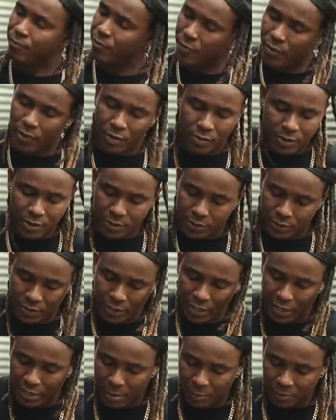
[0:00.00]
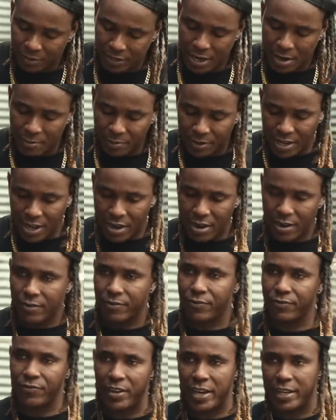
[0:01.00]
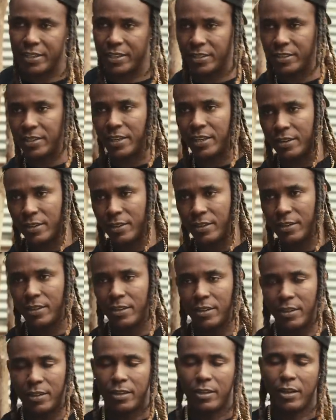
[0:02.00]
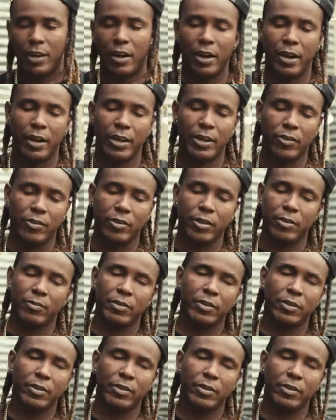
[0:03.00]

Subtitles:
No reach. Them say them can't find the thing. Or you know.